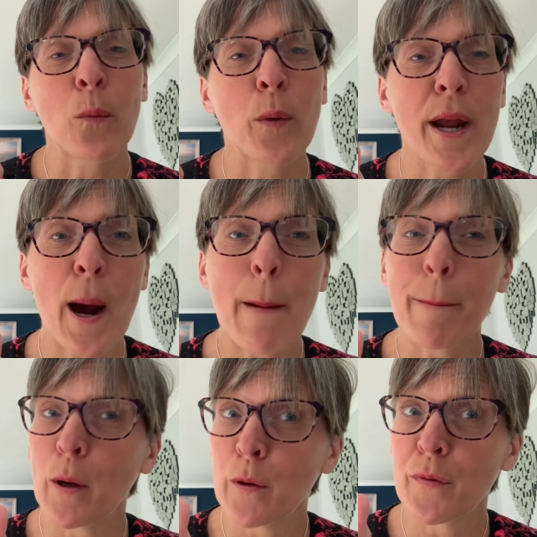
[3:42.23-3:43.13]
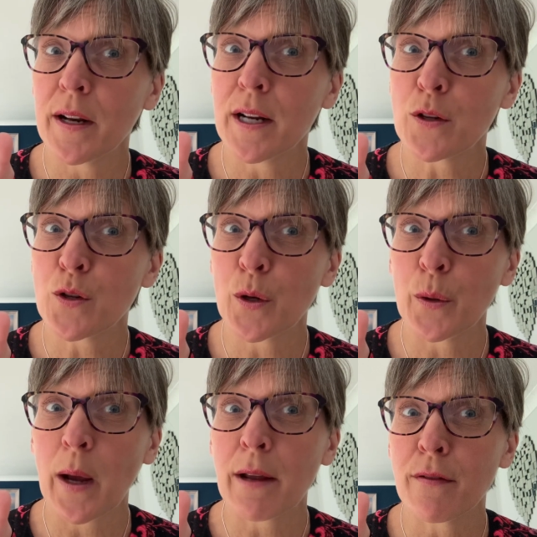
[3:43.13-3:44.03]
We are moving
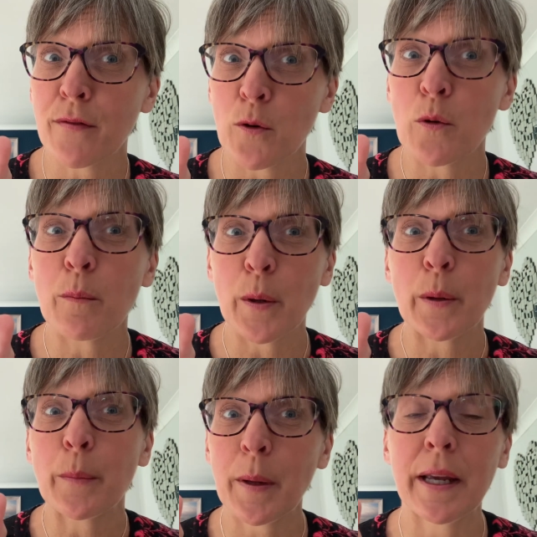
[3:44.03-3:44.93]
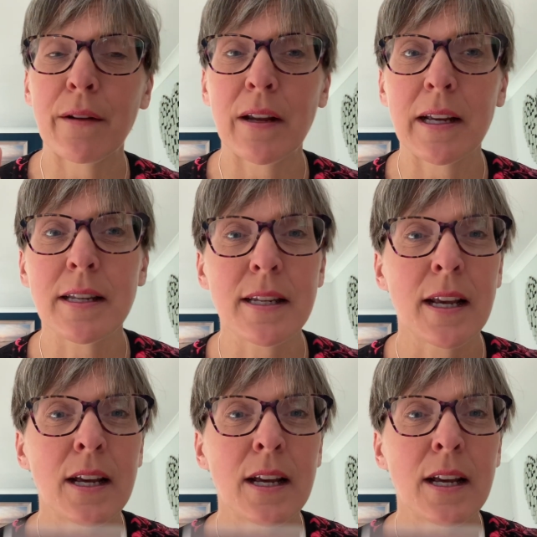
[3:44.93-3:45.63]
to a full moon period.